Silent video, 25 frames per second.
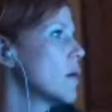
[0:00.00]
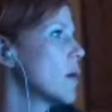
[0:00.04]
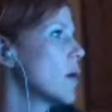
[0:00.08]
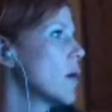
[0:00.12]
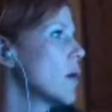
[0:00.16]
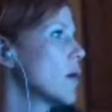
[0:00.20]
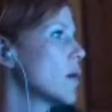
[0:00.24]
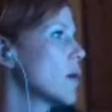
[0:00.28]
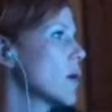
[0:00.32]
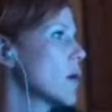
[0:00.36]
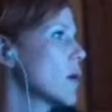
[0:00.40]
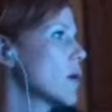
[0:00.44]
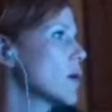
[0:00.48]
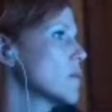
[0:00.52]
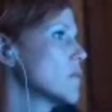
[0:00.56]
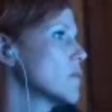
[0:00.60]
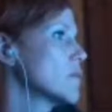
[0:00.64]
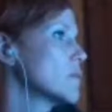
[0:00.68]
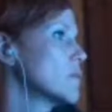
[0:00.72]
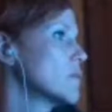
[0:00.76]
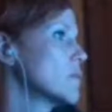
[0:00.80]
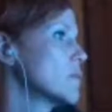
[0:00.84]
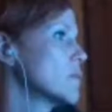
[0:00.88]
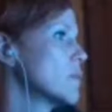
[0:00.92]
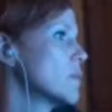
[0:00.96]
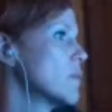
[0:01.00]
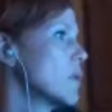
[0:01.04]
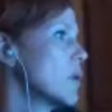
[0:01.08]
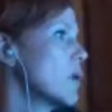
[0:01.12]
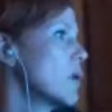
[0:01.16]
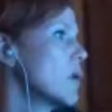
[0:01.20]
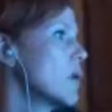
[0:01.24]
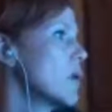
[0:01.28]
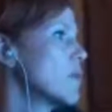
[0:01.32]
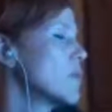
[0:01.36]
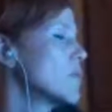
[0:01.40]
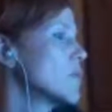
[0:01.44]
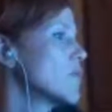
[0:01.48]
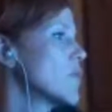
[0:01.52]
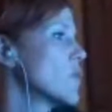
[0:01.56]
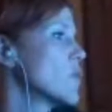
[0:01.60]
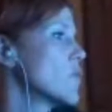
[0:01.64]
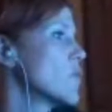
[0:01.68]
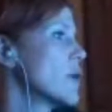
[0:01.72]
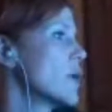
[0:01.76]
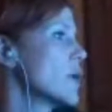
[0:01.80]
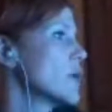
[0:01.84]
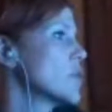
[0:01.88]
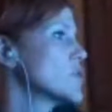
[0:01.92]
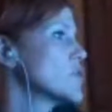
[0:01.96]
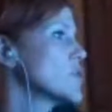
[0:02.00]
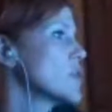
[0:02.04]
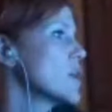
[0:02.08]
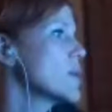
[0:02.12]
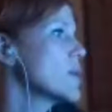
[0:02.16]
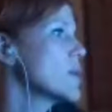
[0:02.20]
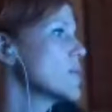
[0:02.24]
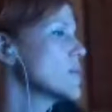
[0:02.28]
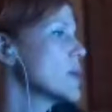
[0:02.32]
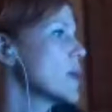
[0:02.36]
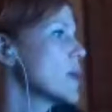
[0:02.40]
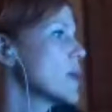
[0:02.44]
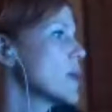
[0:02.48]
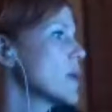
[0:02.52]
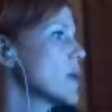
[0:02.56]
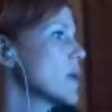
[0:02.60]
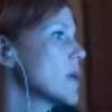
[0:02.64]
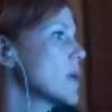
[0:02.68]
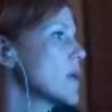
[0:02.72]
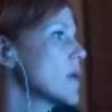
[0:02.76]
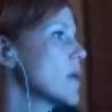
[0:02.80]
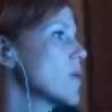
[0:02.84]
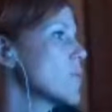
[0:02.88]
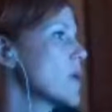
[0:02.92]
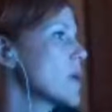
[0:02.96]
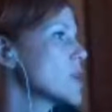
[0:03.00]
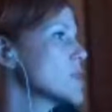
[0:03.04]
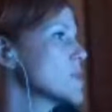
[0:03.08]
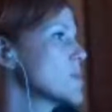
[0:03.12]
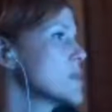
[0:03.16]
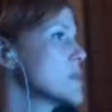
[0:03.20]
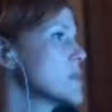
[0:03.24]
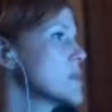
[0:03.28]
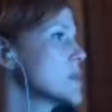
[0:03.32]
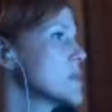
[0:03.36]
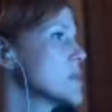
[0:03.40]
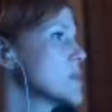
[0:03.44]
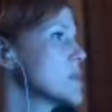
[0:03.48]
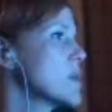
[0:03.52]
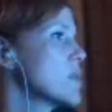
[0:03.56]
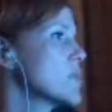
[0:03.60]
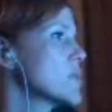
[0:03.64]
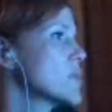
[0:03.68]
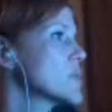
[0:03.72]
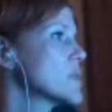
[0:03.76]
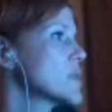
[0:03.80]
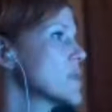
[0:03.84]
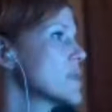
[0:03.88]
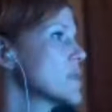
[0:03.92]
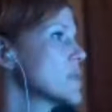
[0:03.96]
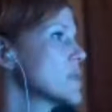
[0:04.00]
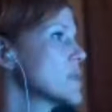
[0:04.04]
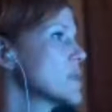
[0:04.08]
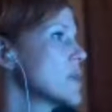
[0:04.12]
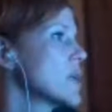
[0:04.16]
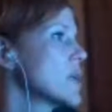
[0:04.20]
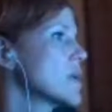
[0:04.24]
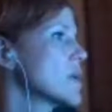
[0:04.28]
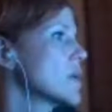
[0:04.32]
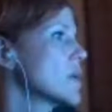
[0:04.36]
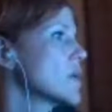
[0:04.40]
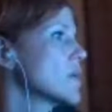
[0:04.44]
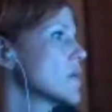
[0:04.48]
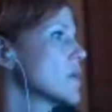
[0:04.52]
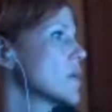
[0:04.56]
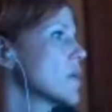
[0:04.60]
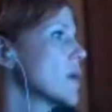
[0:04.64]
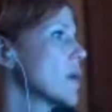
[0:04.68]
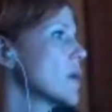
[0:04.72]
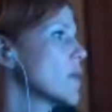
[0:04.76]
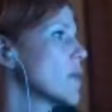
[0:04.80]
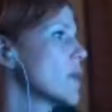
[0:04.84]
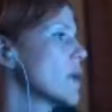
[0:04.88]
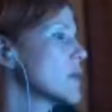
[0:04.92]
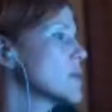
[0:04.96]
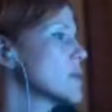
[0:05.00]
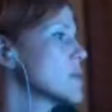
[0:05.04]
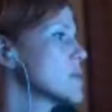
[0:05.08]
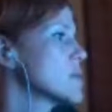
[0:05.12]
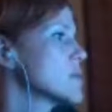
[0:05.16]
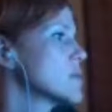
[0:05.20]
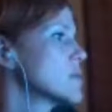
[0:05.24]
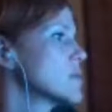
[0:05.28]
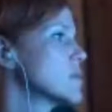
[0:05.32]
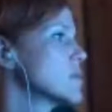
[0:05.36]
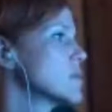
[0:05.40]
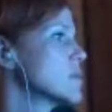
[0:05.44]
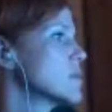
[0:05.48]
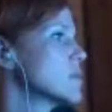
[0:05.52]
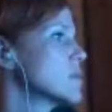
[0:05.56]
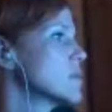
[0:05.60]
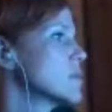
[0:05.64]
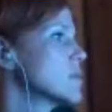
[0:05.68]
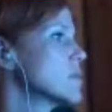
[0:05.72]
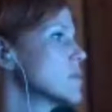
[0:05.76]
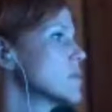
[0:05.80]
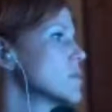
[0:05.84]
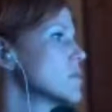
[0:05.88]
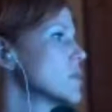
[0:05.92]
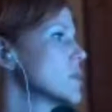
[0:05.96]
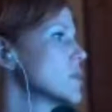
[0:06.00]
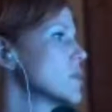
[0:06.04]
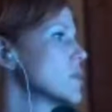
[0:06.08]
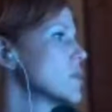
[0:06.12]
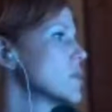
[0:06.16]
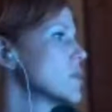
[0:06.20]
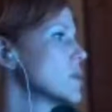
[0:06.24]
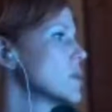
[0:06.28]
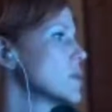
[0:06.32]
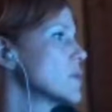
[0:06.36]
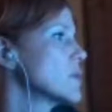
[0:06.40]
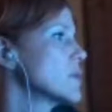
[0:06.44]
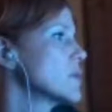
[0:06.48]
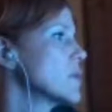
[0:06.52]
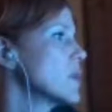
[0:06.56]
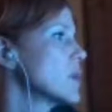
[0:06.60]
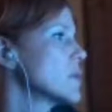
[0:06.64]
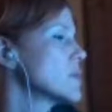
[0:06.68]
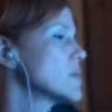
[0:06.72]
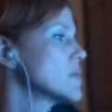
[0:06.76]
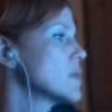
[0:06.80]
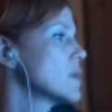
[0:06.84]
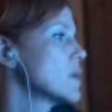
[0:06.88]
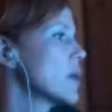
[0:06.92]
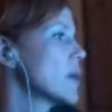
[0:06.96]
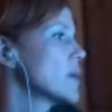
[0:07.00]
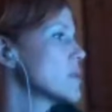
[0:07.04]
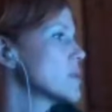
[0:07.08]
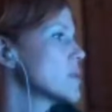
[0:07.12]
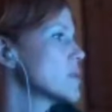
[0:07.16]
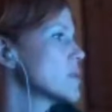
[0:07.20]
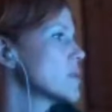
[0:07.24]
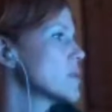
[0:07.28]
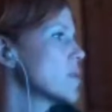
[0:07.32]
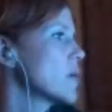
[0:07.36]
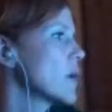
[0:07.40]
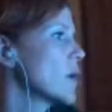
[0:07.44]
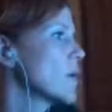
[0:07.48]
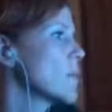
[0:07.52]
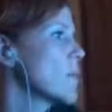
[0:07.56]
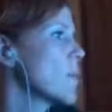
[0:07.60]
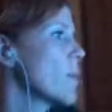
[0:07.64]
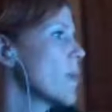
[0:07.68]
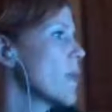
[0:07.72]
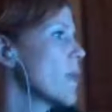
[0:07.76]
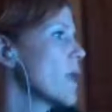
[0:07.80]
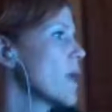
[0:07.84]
Okay. For bell-shaped data, approximately 68% of the data. Okay, we don't need. Has nothing. Okay.